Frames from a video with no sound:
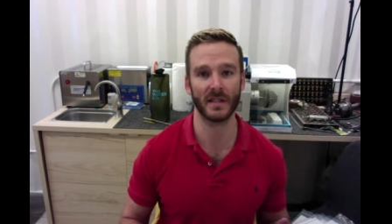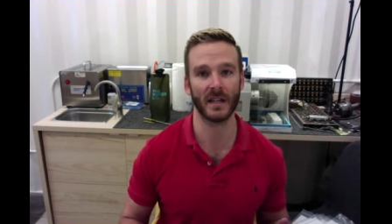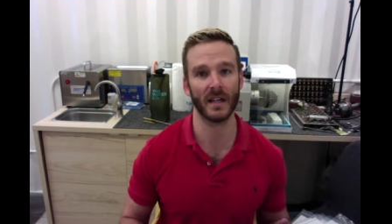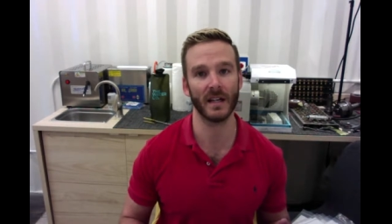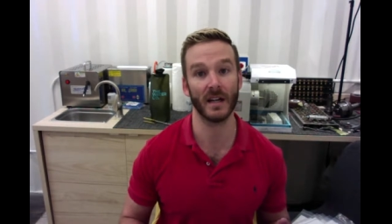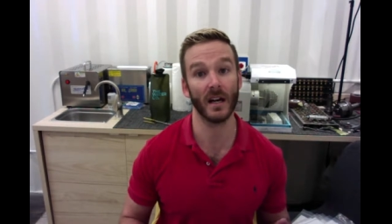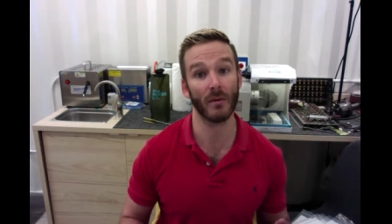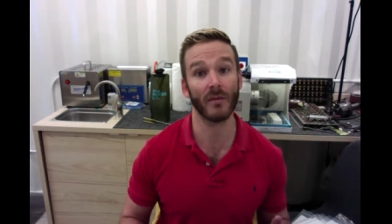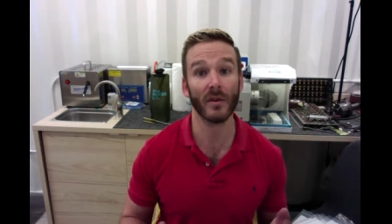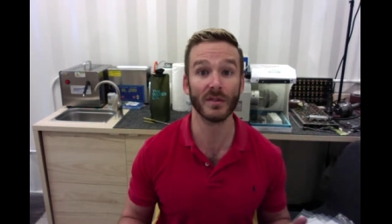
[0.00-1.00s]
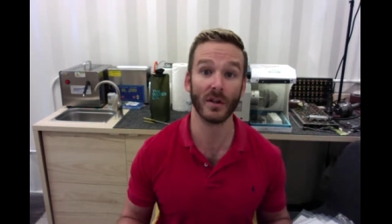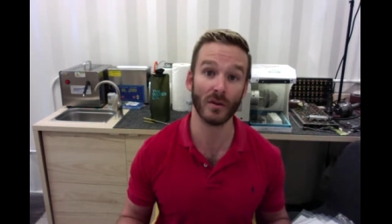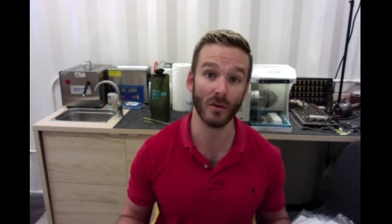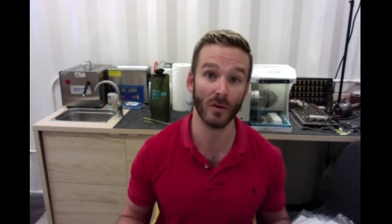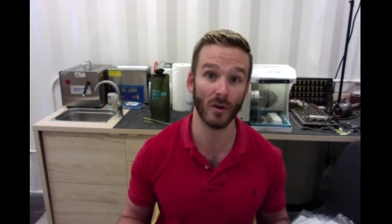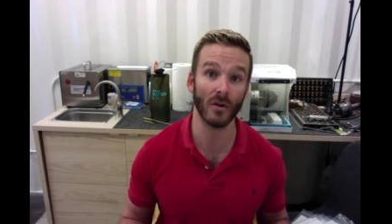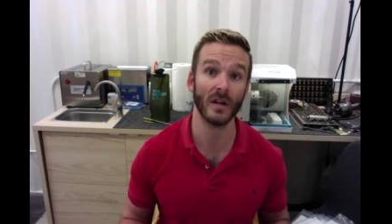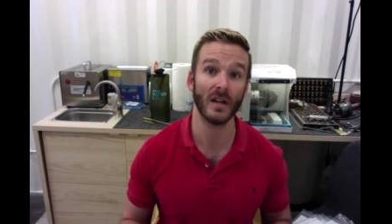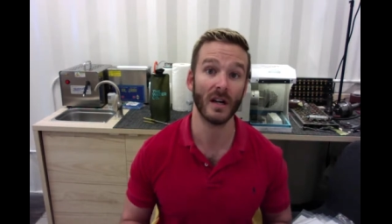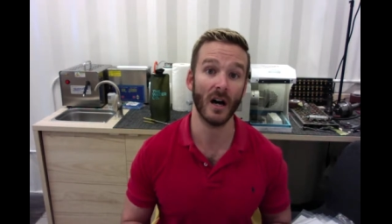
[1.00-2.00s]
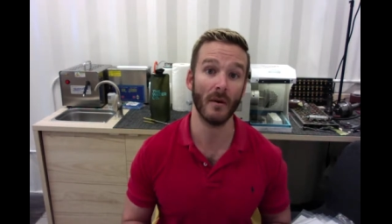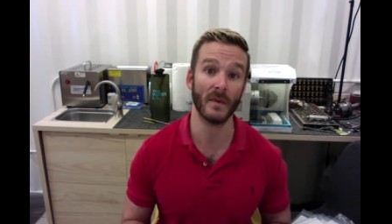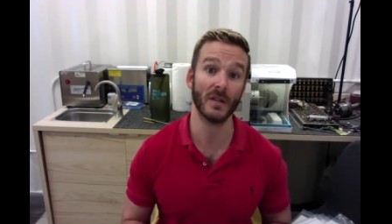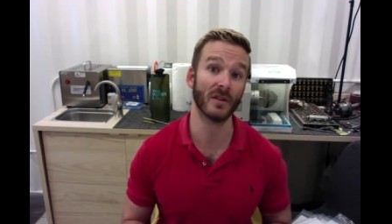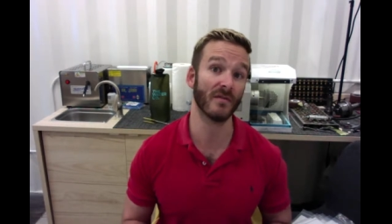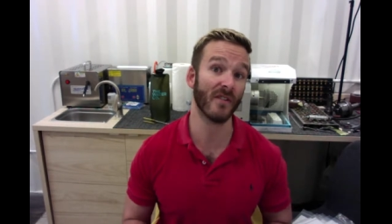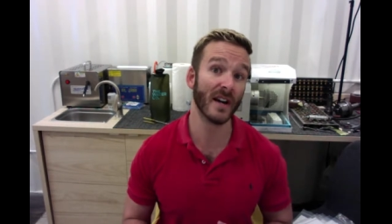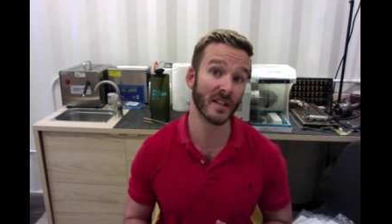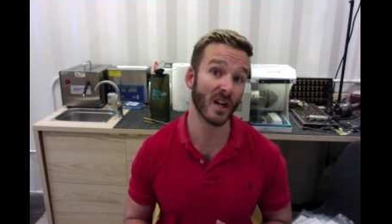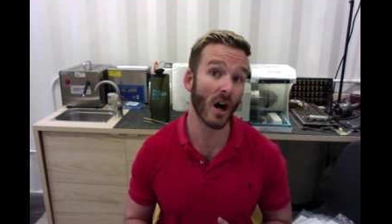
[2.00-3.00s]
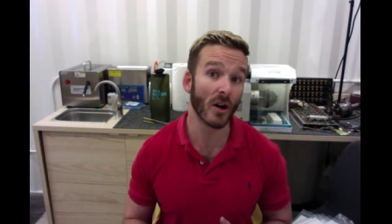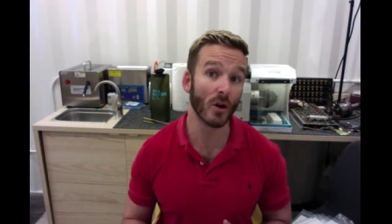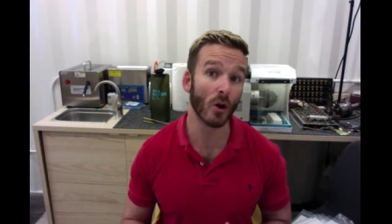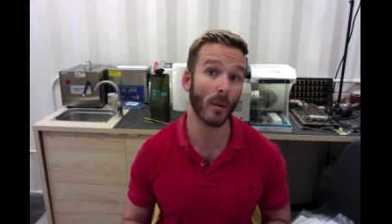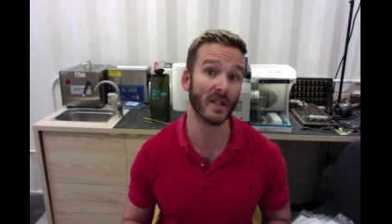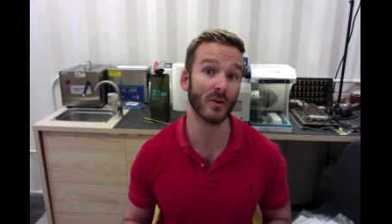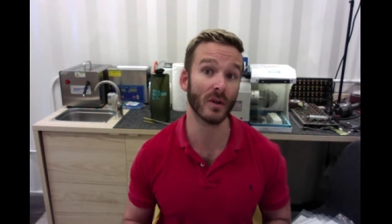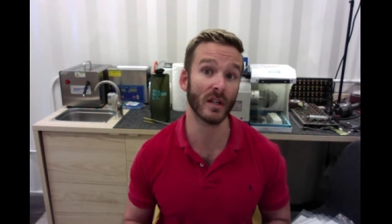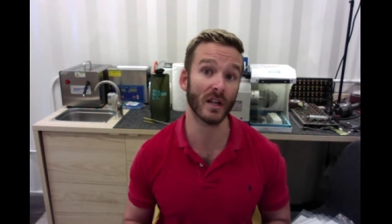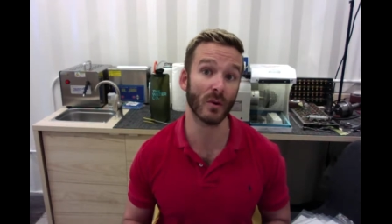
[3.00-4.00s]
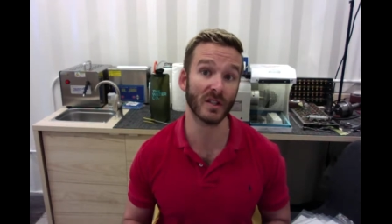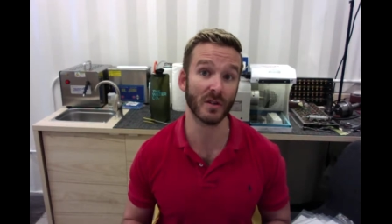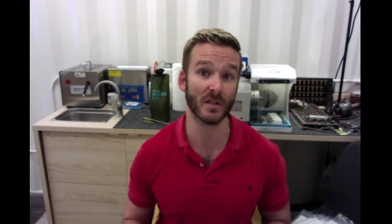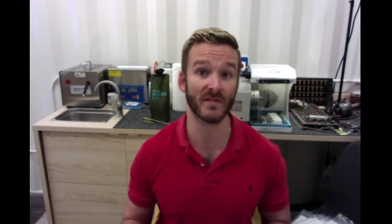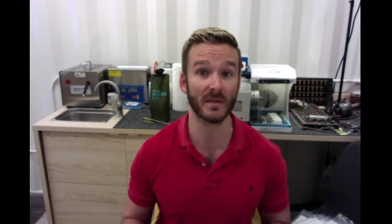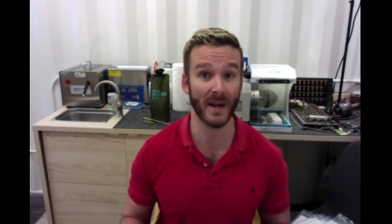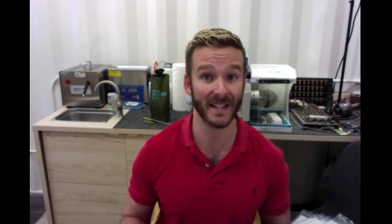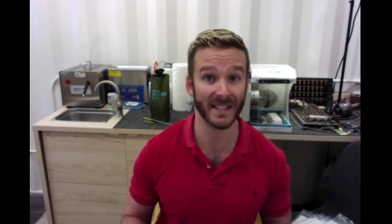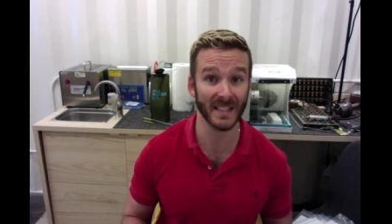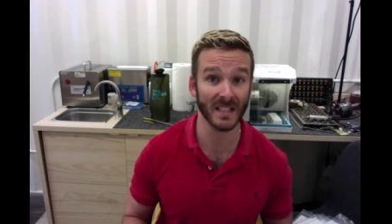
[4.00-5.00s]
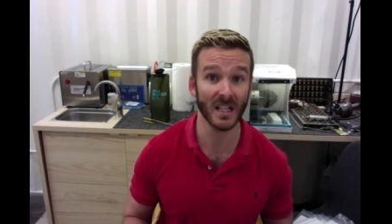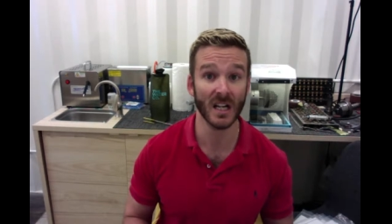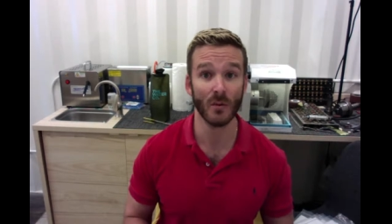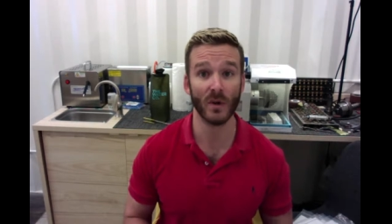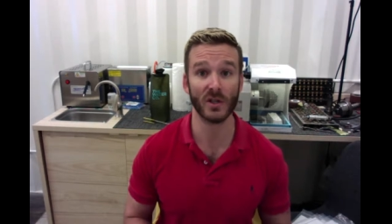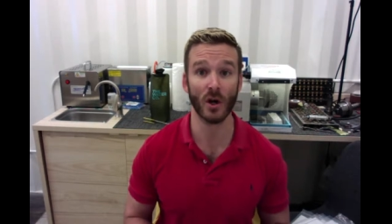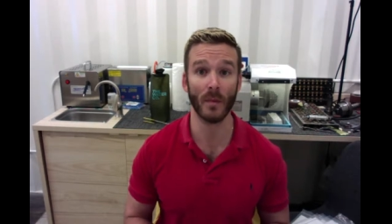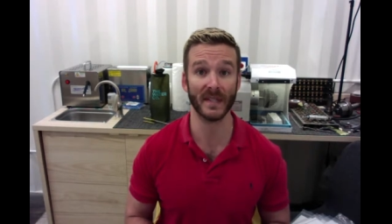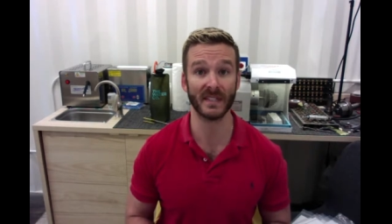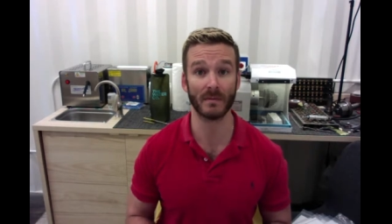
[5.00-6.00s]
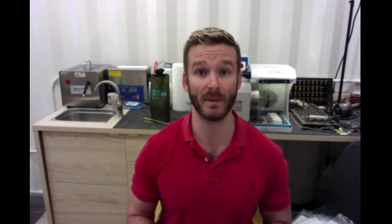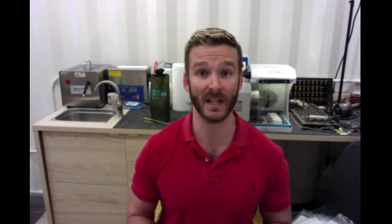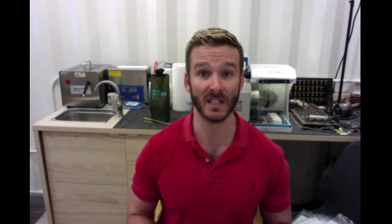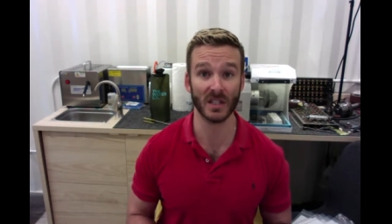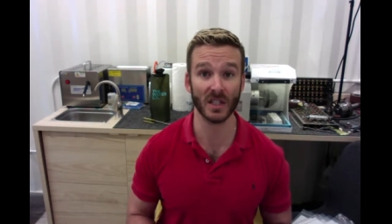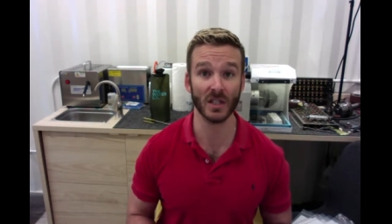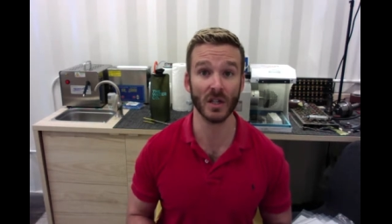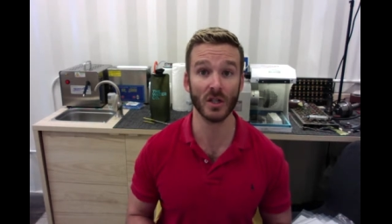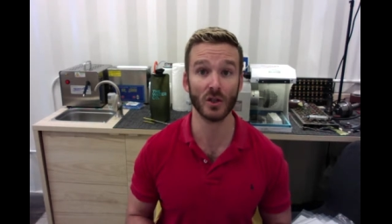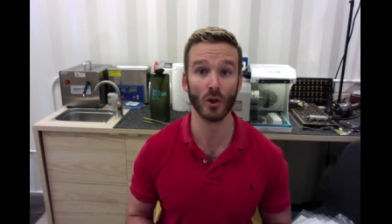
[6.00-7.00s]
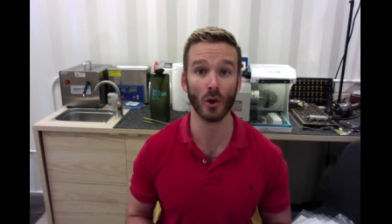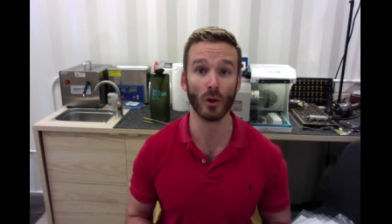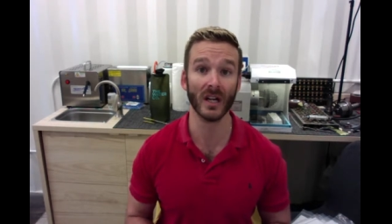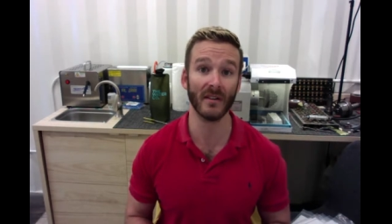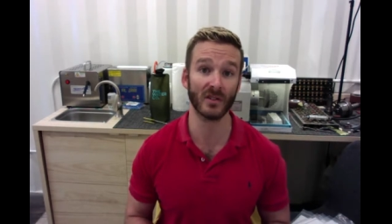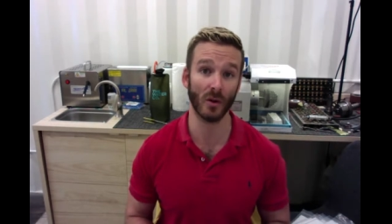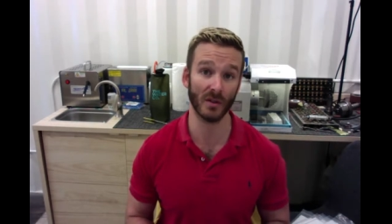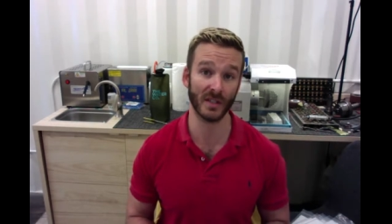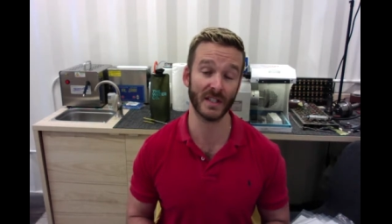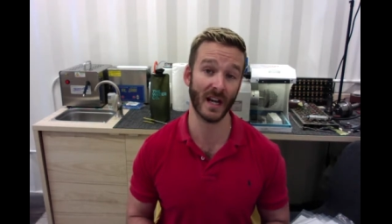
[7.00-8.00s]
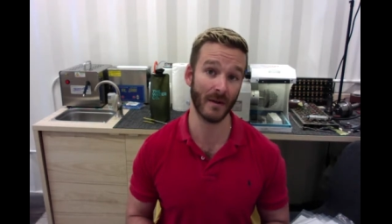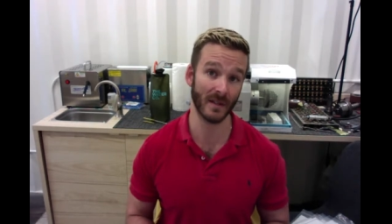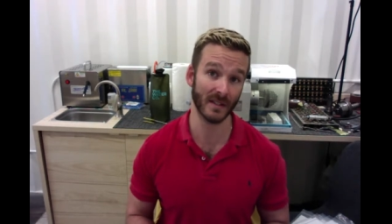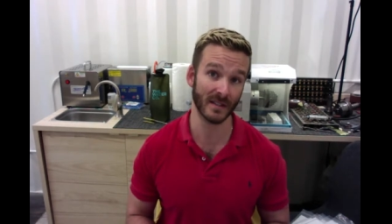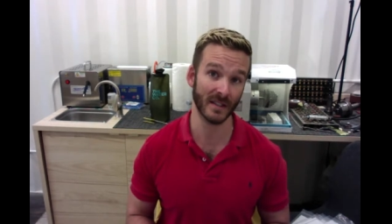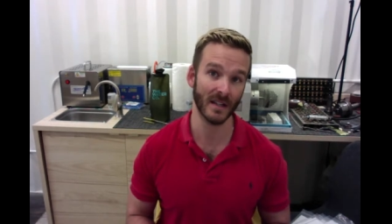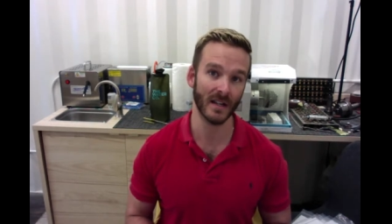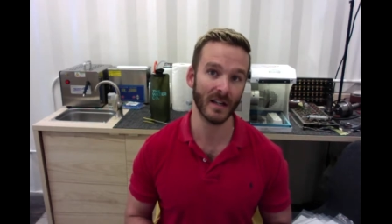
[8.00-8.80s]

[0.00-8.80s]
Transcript: to get reviews on Google. And you can find us on Google by doing a quick search of Spexton. We show up as Spexton Jewelry of Tulsa Diamonds.